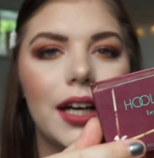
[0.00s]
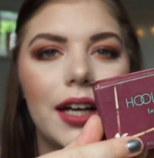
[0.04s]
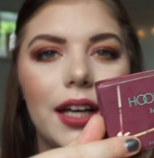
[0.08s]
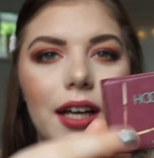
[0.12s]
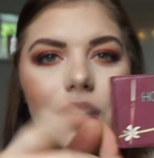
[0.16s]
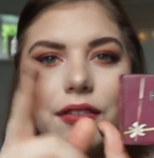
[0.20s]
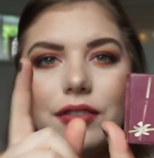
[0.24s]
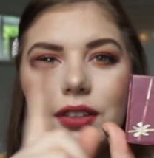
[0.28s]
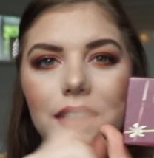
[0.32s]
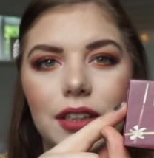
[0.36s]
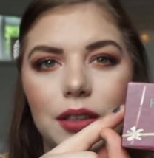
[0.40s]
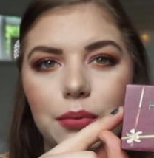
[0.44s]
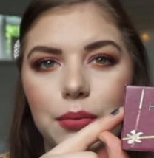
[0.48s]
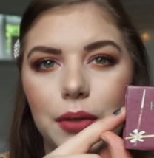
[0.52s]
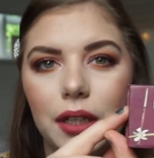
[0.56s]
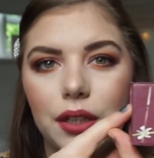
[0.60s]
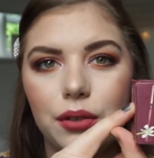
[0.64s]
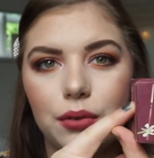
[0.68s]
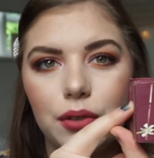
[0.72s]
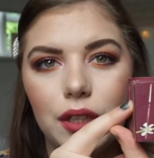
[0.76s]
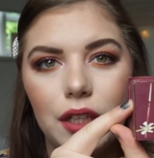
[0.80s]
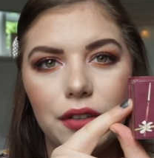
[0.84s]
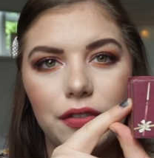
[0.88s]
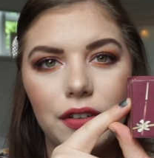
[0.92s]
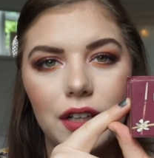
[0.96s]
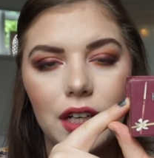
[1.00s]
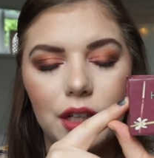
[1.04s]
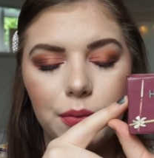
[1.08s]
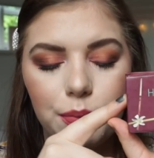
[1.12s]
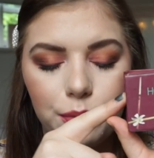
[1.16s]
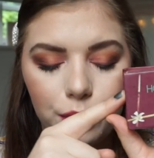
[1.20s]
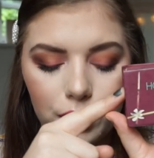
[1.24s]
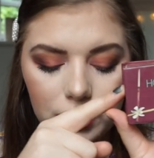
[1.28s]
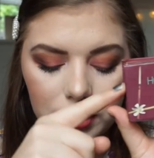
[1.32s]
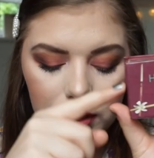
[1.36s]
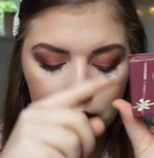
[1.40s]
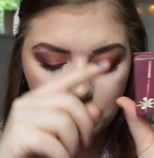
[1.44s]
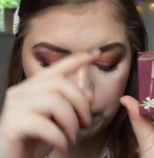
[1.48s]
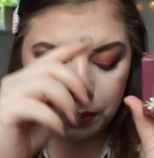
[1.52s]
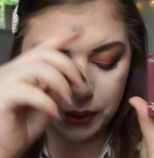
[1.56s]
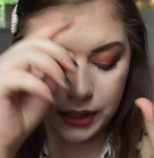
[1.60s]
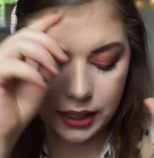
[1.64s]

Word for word: I have it in my Graveyard Project